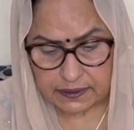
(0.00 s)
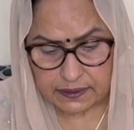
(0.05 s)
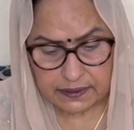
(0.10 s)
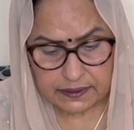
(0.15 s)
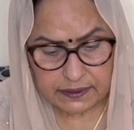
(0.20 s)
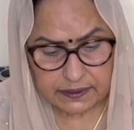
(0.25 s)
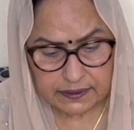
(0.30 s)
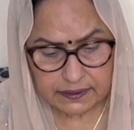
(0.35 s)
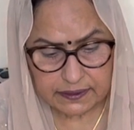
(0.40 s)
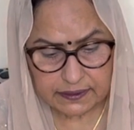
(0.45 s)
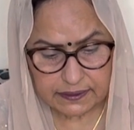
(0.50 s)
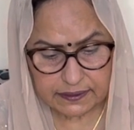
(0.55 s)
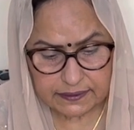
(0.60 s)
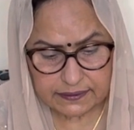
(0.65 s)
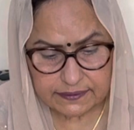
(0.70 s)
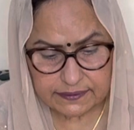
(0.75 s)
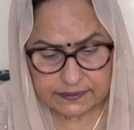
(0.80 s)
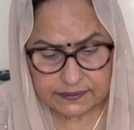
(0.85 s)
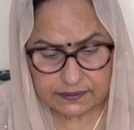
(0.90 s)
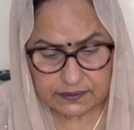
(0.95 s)
He
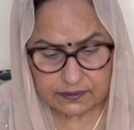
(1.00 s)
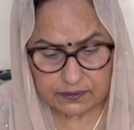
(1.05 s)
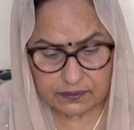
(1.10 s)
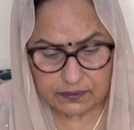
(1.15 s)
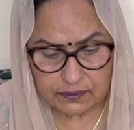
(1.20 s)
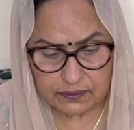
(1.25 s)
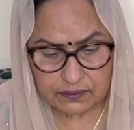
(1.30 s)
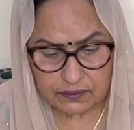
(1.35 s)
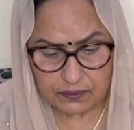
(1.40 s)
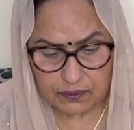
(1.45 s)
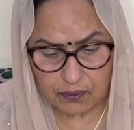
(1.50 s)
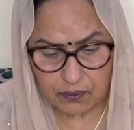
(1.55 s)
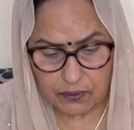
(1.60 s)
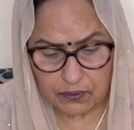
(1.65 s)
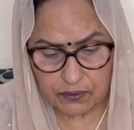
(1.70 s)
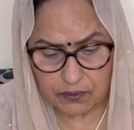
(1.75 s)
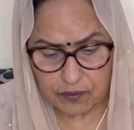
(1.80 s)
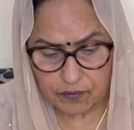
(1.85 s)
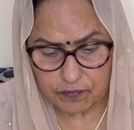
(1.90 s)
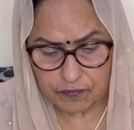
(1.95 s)
is
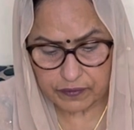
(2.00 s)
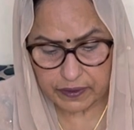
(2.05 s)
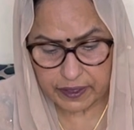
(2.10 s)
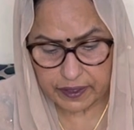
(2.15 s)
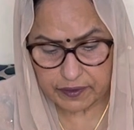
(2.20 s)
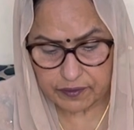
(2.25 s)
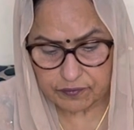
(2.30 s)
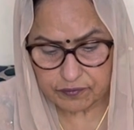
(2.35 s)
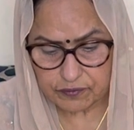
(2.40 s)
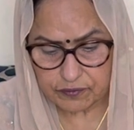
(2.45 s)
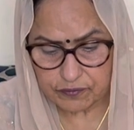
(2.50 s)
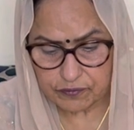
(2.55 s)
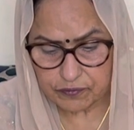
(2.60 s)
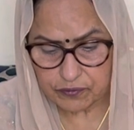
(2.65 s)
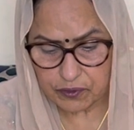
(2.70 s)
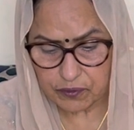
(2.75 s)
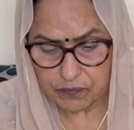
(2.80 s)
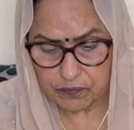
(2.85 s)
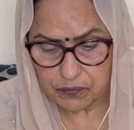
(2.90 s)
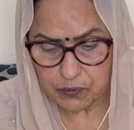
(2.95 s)
Lord of life,
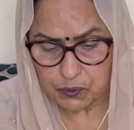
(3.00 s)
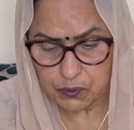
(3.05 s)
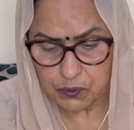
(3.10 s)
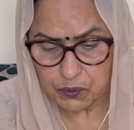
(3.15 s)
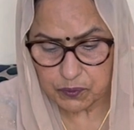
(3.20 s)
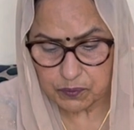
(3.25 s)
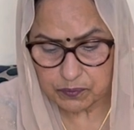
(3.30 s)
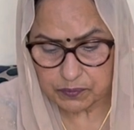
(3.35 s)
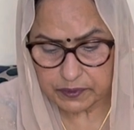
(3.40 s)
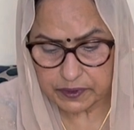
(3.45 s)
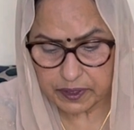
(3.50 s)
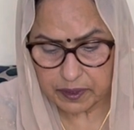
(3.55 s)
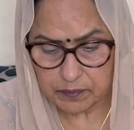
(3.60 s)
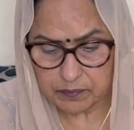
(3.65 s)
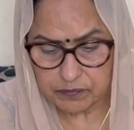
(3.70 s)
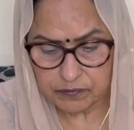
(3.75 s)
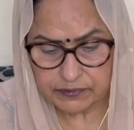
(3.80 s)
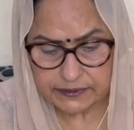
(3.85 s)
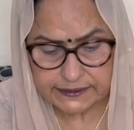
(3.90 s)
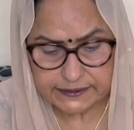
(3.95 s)
from whom
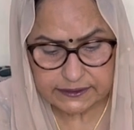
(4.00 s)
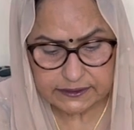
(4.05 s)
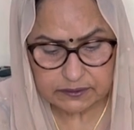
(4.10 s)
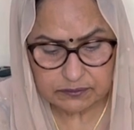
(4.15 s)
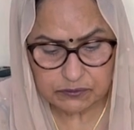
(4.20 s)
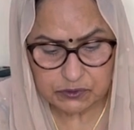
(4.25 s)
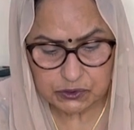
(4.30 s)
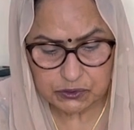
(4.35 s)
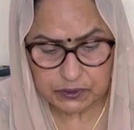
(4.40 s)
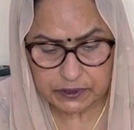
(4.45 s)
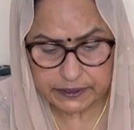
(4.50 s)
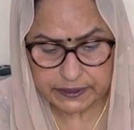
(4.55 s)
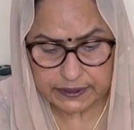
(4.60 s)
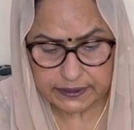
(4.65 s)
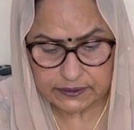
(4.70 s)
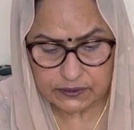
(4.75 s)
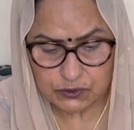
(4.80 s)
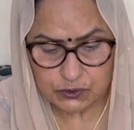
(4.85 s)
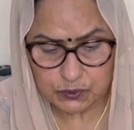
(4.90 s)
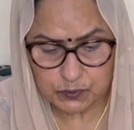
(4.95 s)
come wisdom to
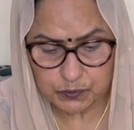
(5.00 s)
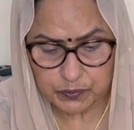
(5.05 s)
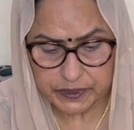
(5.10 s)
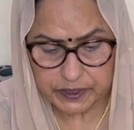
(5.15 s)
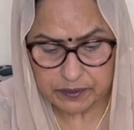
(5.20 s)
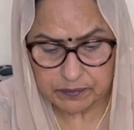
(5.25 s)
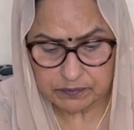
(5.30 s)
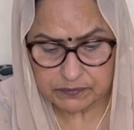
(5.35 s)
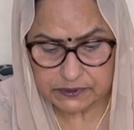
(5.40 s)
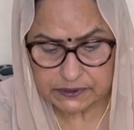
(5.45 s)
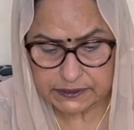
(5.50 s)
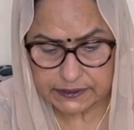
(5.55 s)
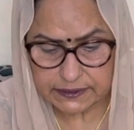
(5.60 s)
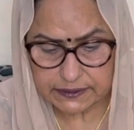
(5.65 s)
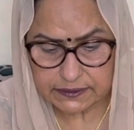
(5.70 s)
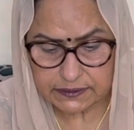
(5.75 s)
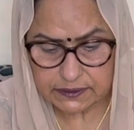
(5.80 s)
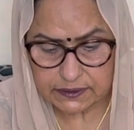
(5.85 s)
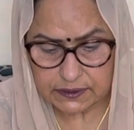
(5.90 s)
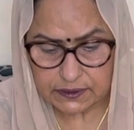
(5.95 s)
attain supreme
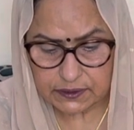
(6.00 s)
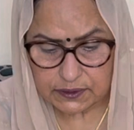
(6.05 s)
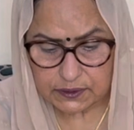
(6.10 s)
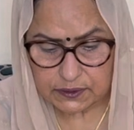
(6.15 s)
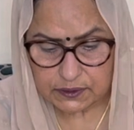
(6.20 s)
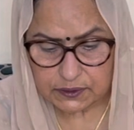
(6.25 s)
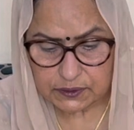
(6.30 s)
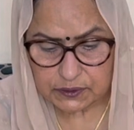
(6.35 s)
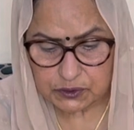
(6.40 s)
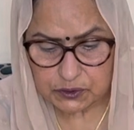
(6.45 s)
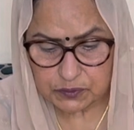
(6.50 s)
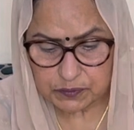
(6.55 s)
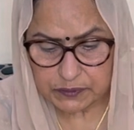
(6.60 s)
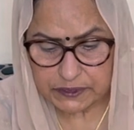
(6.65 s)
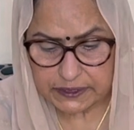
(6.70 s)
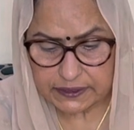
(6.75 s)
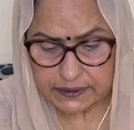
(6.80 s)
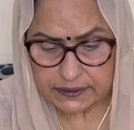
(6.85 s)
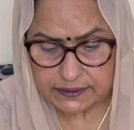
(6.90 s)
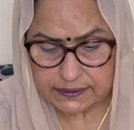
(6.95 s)
state. To
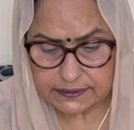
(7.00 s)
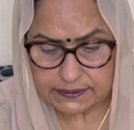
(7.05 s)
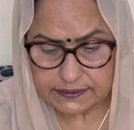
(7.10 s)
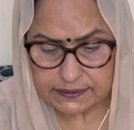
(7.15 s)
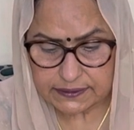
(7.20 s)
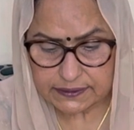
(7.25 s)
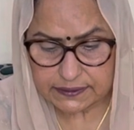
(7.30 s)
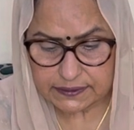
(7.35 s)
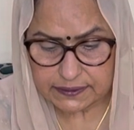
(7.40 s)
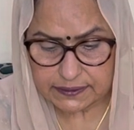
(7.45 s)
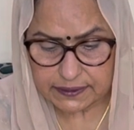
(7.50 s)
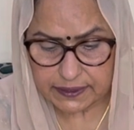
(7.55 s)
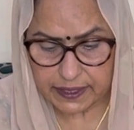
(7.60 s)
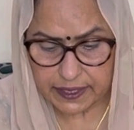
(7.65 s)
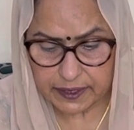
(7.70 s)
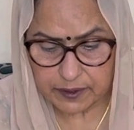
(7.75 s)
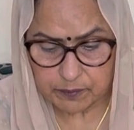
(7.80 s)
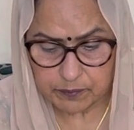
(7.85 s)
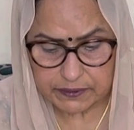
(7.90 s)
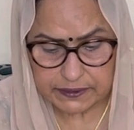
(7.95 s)
me is dear
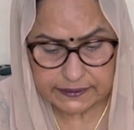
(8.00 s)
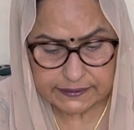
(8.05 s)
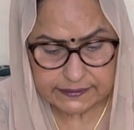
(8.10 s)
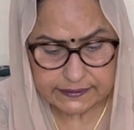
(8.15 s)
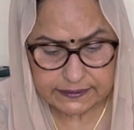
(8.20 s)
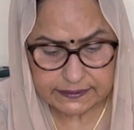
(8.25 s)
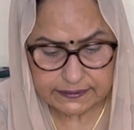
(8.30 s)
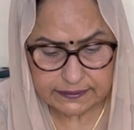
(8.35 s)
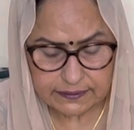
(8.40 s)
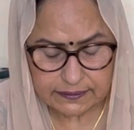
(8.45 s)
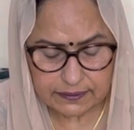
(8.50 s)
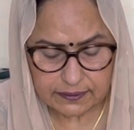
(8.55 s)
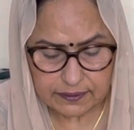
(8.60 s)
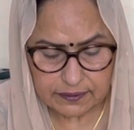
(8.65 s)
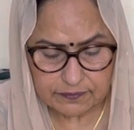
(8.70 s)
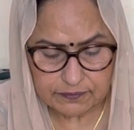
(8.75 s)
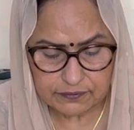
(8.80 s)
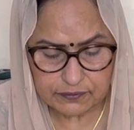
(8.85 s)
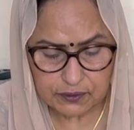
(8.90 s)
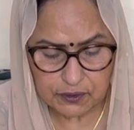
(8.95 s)
and pleasing the
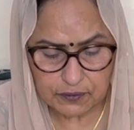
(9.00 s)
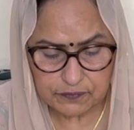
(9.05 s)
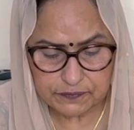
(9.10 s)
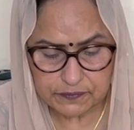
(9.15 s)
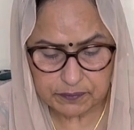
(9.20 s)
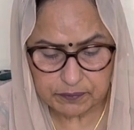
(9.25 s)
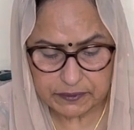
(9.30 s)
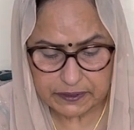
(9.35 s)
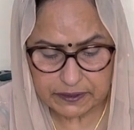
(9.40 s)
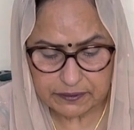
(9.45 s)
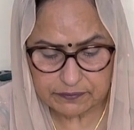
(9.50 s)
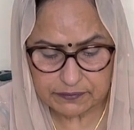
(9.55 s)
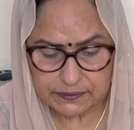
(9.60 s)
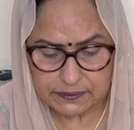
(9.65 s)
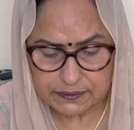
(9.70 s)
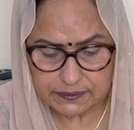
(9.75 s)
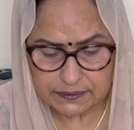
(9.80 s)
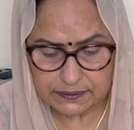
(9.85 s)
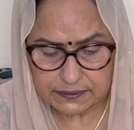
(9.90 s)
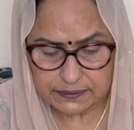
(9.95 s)
love of the
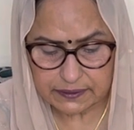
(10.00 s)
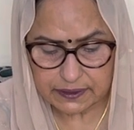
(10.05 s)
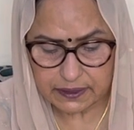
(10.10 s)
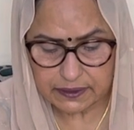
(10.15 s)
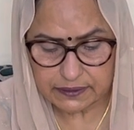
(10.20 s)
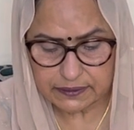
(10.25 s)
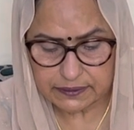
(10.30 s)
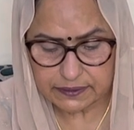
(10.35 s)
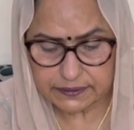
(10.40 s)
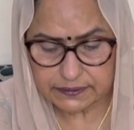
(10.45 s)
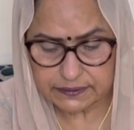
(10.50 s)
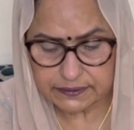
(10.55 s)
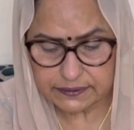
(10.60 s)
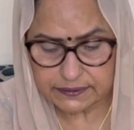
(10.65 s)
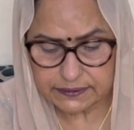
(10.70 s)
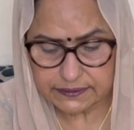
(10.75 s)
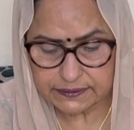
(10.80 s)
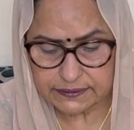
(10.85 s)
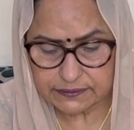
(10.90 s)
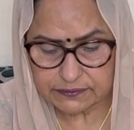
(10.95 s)
beloved. Nanak
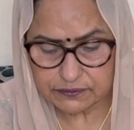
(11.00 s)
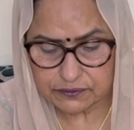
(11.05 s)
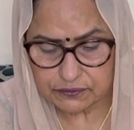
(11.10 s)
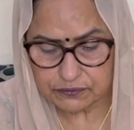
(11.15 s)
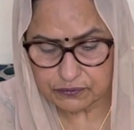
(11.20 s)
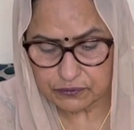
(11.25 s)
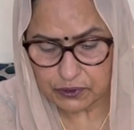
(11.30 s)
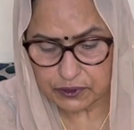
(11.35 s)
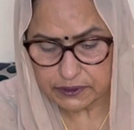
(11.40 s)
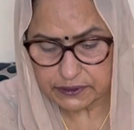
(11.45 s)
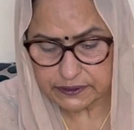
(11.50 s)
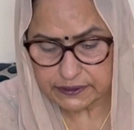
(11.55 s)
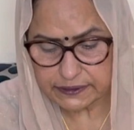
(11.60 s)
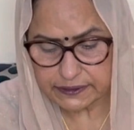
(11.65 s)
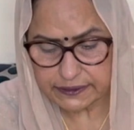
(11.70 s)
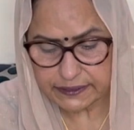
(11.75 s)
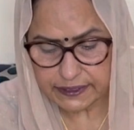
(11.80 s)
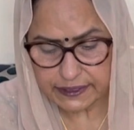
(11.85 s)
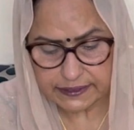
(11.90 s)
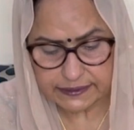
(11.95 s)
utters what
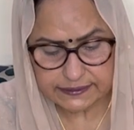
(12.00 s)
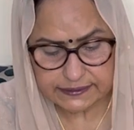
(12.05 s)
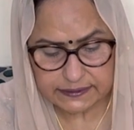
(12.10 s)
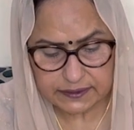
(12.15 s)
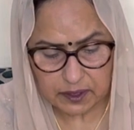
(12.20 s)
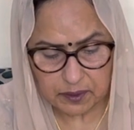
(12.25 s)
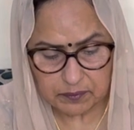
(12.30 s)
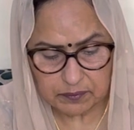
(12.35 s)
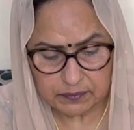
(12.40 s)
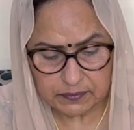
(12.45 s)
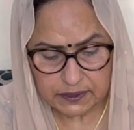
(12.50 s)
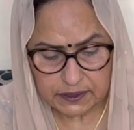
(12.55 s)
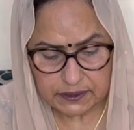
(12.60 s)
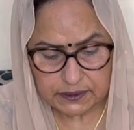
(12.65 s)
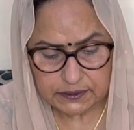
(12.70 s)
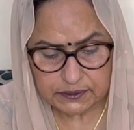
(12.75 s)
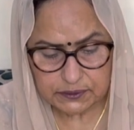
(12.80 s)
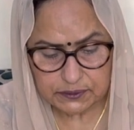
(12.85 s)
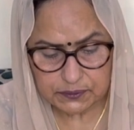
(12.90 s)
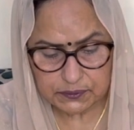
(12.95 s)
he has come
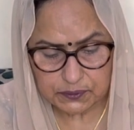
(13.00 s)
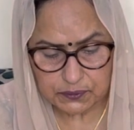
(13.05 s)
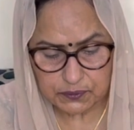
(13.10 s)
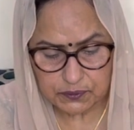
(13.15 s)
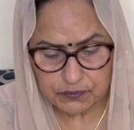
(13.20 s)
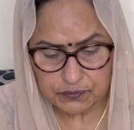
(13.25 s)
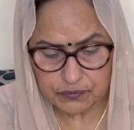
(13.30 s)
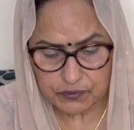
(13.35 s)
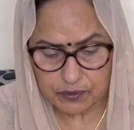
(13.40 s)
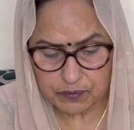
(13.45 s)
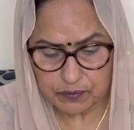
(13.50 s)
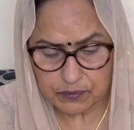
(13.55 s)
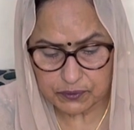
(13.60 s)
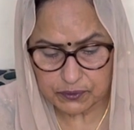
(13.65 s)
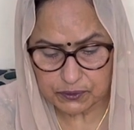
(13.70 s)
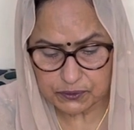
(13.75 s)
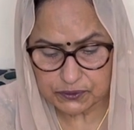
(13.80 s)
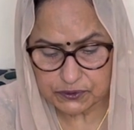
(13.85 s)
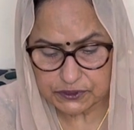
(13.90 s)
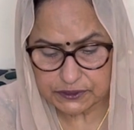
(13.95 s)
to know from
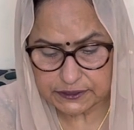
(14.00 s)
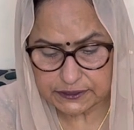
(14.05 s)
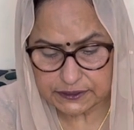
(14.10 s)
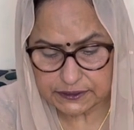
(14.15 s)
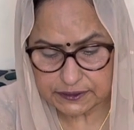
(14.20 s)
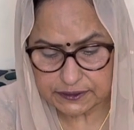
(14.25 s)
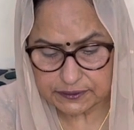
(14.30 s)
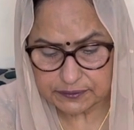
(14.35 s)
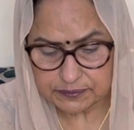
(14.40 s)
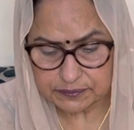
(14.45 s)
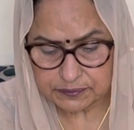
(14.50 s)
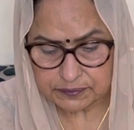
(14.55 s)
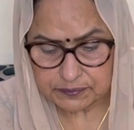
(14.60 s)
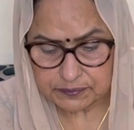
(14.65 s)
Guru's teaching.